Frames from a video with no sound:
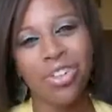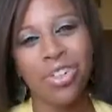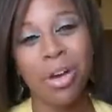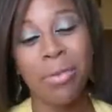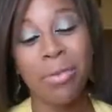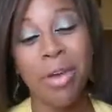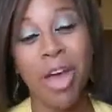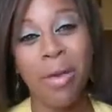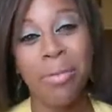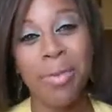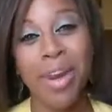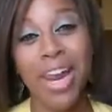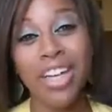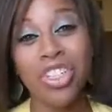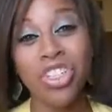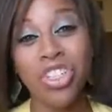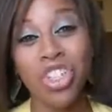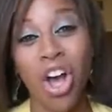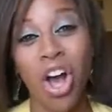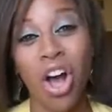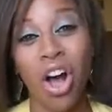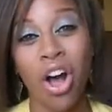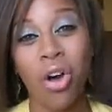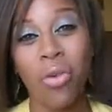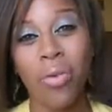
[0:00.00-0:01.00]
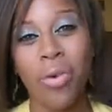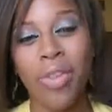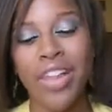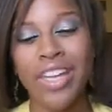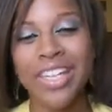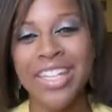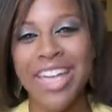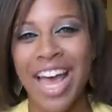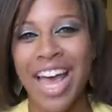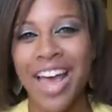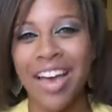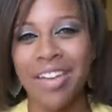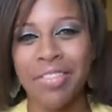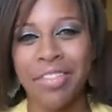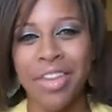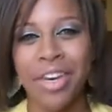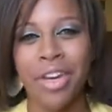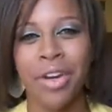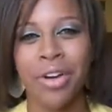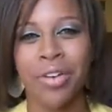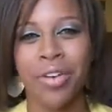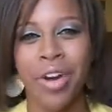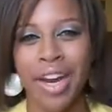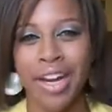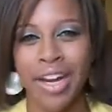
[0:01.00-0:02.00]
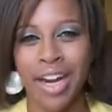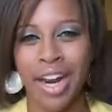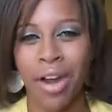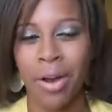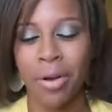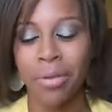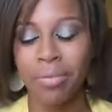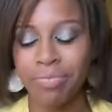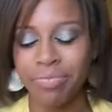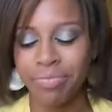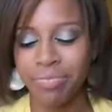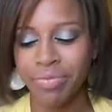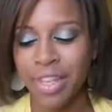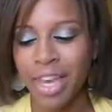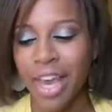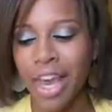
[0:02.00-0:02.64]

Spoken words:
So I'm coming at y'all with a tag video right now.